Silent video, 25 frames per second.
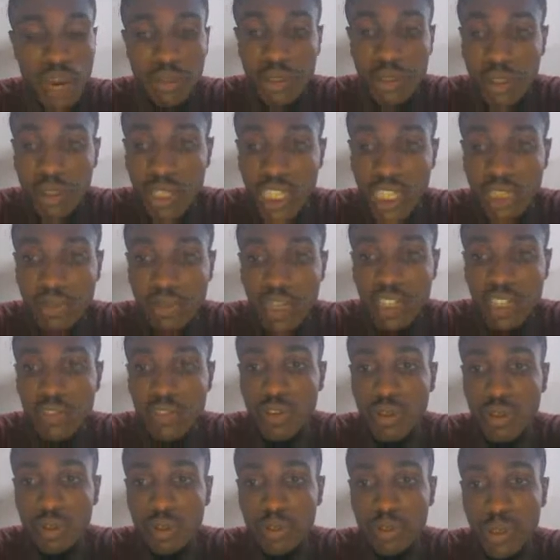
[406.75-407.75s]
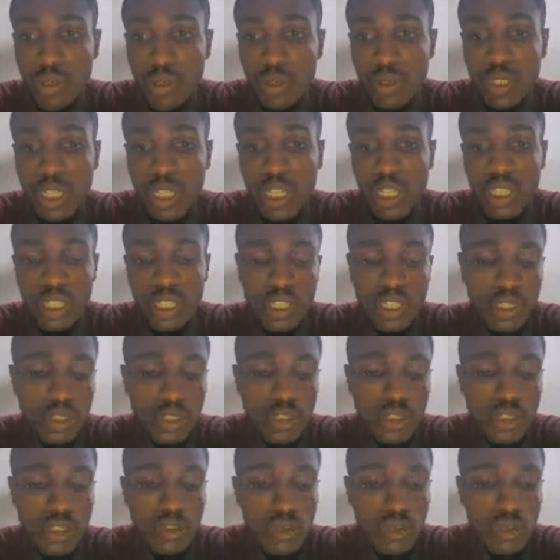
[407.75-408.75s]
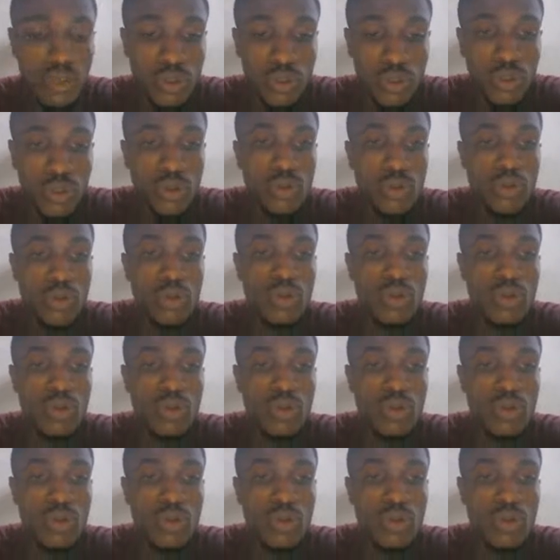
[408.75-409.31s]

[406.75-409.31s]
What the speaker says: get banned from Payoneer, then you're stuck